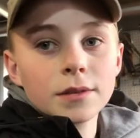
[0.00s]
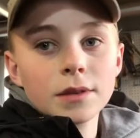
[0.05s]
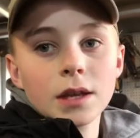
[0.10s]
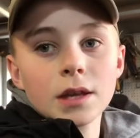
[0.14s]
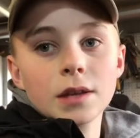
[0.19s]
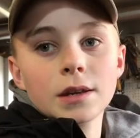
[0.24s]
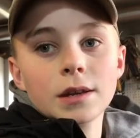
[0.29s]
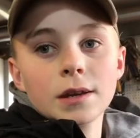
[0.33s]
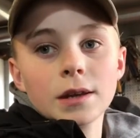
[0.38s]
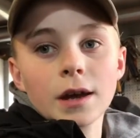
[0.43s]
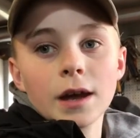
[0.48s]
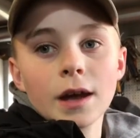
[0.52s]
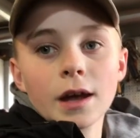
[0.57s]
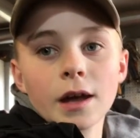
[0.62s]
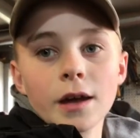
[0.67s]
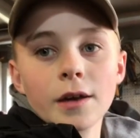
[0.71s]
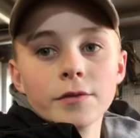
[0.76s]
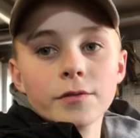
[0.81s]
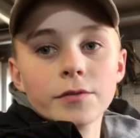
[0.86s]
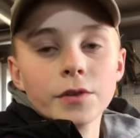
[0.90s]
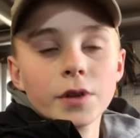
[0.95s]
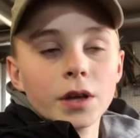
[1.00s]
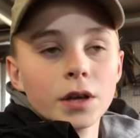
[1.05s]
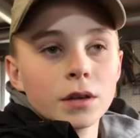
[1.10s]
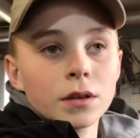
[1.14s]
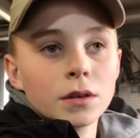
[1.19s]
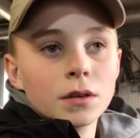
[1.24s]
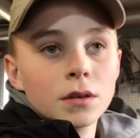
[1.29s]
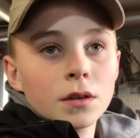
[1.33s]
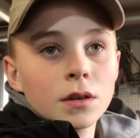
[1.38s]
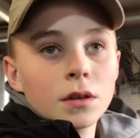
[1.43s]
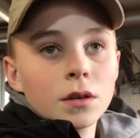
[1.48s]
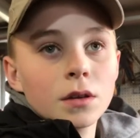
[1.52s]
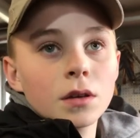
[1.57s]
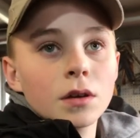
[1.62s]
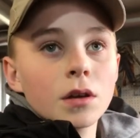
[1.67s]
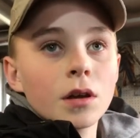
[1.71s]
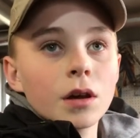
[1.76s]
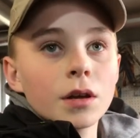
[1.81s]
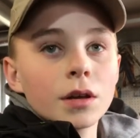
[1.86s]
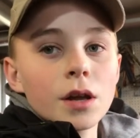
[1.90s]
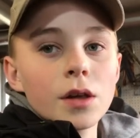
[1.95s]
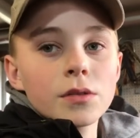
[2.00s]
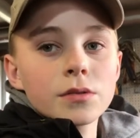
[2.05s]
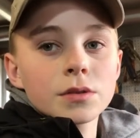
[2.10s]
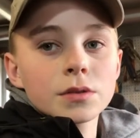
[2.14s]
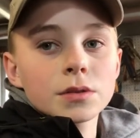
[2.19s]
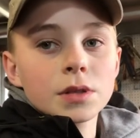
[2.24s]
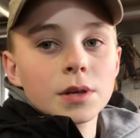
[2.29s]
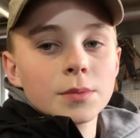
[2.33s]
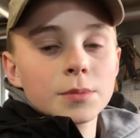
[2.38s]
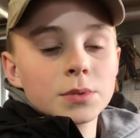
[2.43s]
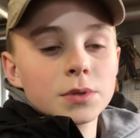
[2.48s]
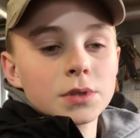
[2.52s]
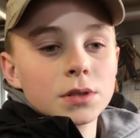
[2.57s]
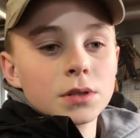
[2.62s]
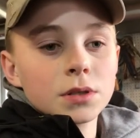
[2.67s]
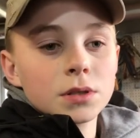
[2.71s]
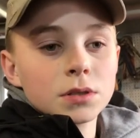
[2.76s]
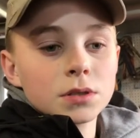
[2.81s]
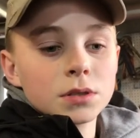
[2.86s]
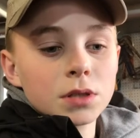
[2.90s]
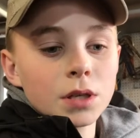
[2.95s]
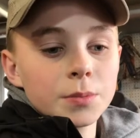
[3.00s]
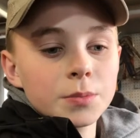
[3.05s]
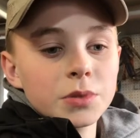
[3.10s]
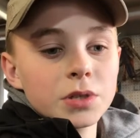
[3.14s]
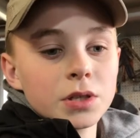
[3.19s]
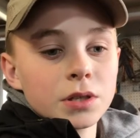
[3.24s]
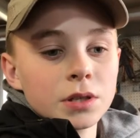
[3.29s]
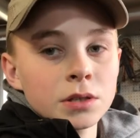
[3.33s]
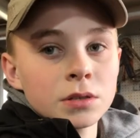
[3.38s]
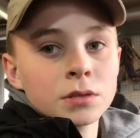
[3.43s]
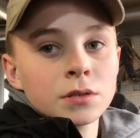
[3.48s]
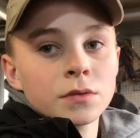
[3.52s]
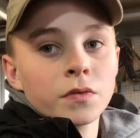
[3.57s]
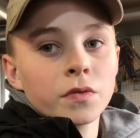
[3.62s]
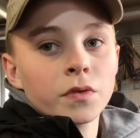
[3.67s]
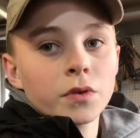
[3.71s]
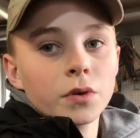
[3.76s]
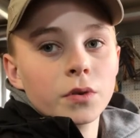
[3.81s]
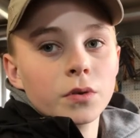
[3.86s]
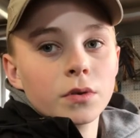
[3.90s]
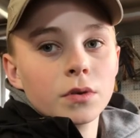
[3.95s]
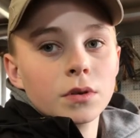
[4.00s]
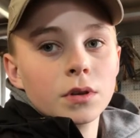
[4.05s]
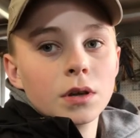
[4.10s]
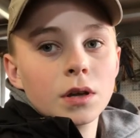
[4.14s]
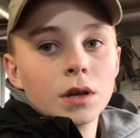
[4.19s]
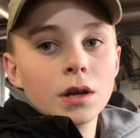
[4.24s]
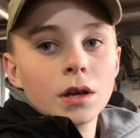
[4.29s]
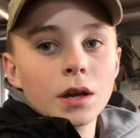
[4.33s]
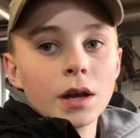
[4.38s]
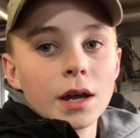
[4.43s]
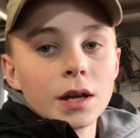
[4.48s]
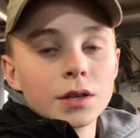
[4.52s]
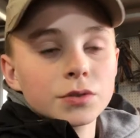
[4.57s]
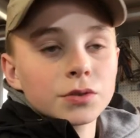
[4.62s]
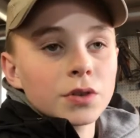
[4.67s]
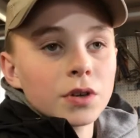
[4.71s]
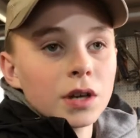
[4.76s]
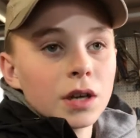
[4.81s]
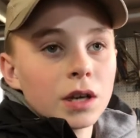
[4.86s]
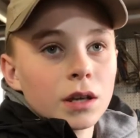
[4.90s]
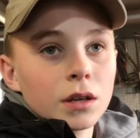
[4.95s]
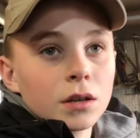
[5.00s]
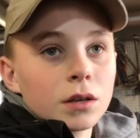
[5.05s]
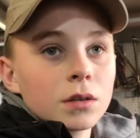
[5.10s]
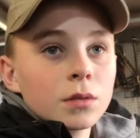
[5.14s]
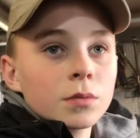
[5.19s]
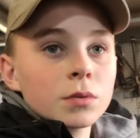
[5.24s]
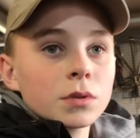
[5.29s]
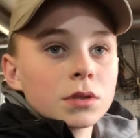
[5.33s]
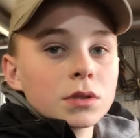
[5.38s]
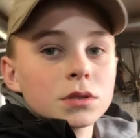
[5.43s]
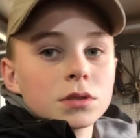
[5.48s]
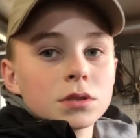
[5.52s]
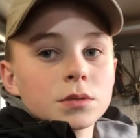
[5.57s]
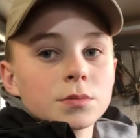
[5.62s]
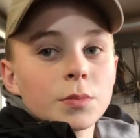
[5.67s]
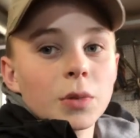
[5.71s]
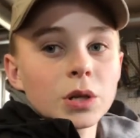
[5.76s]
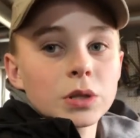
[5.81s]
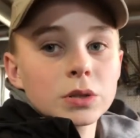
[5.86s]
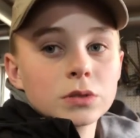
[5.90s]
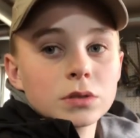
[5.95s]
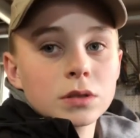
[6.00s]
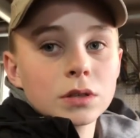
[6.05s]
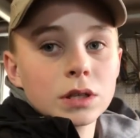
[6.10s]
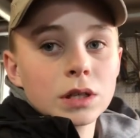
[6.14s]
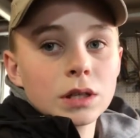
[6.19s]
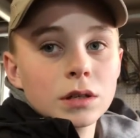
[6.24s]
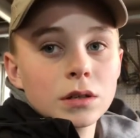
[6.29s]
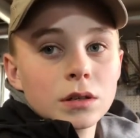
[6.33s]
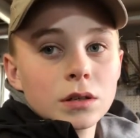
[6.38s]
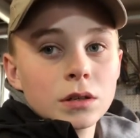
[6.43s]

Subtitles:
They need to have like another subsistence of food as grain, which is mostly